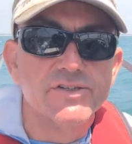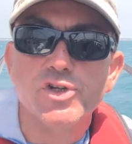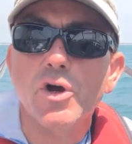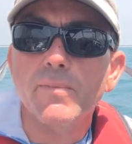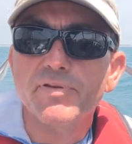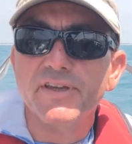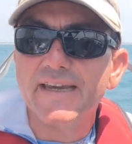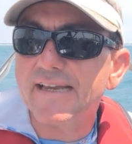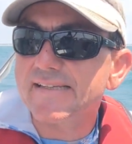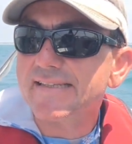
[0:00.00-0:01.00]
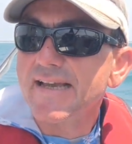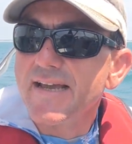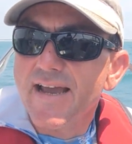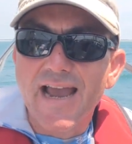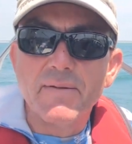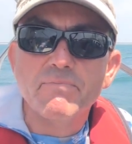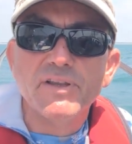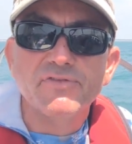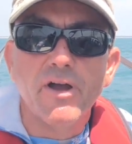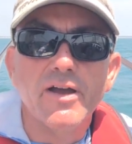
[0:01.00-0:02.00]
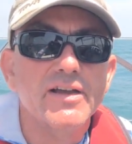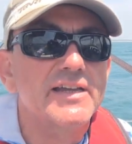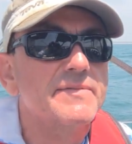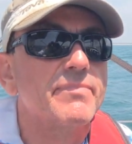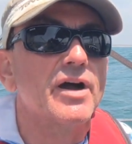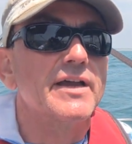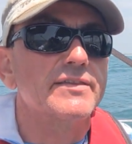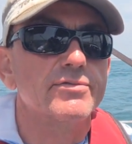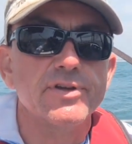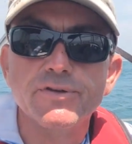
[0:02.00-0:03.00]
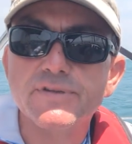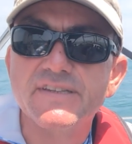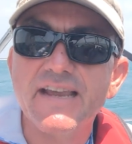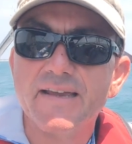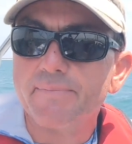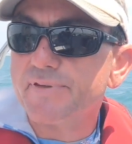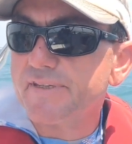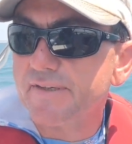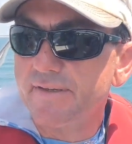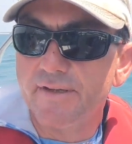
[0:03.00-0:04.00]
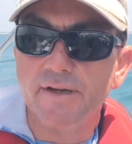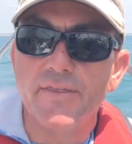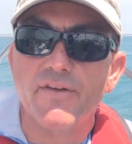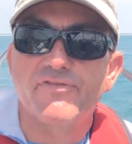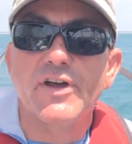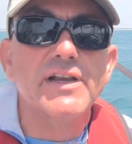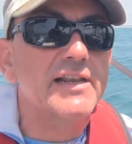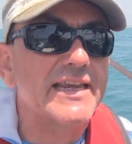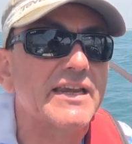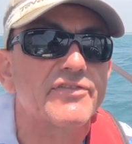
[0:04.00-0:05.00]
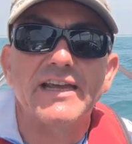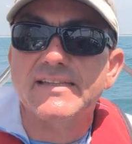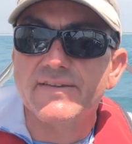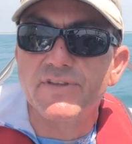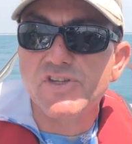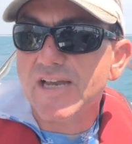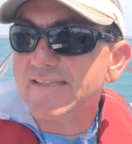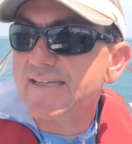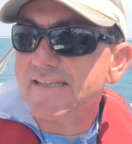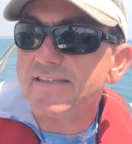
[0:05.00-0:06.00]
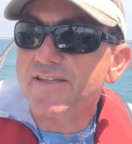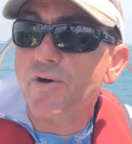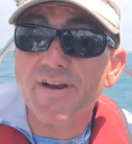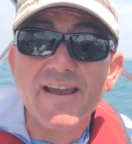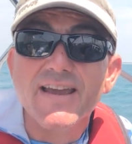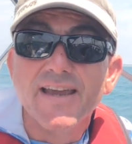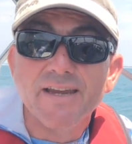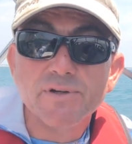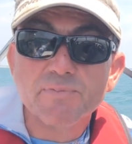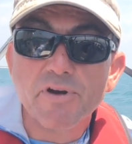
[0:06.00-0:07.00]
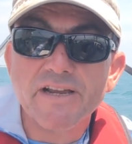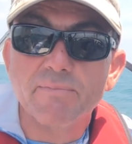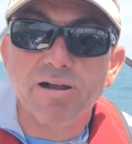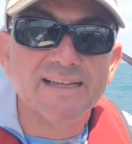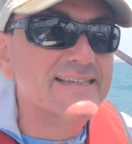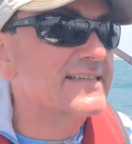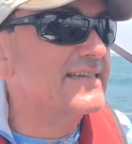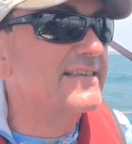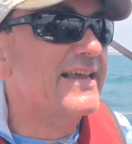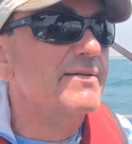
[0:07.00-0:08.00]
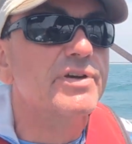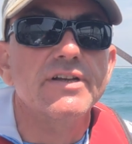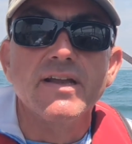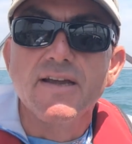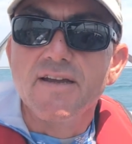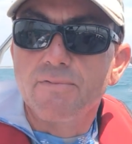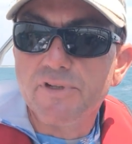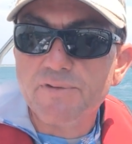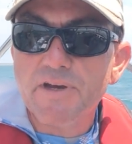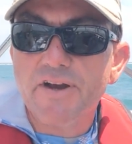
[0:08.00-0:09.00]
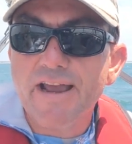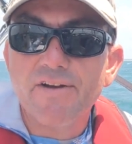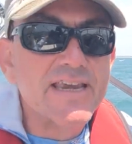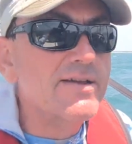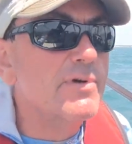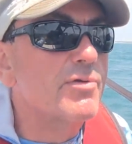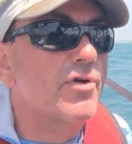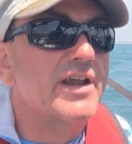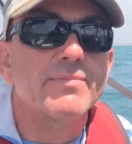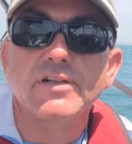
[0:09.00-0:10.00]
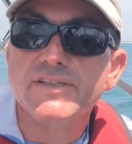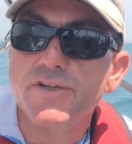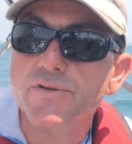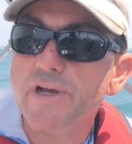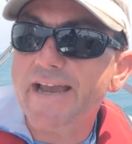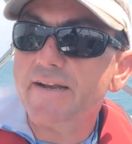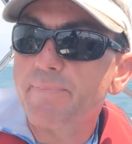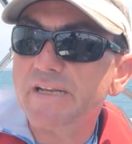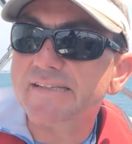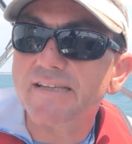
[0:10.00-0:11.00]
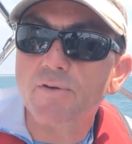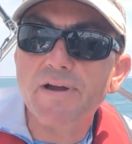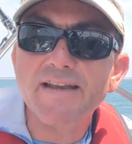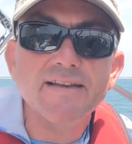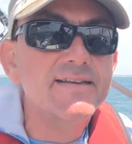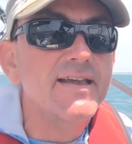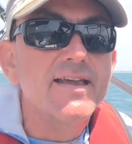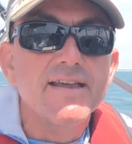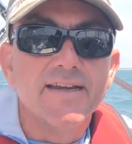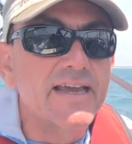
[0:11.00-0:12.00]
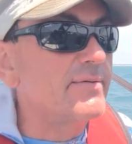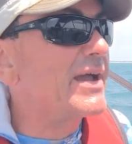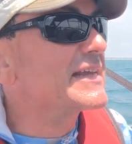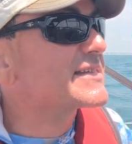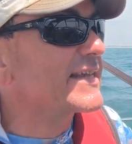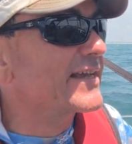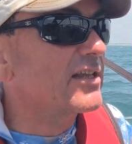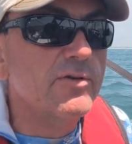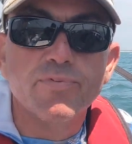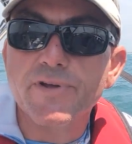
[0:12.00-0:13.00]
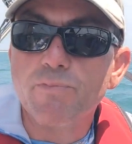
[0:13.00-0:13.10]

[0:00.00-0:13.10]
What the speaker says: chop that gets amplified by the reduced depths and the funneling effect of the jetties and so on. It was pretty unpleasant in there, but once we got out here, we were able to head up into the wind, get the mainsail up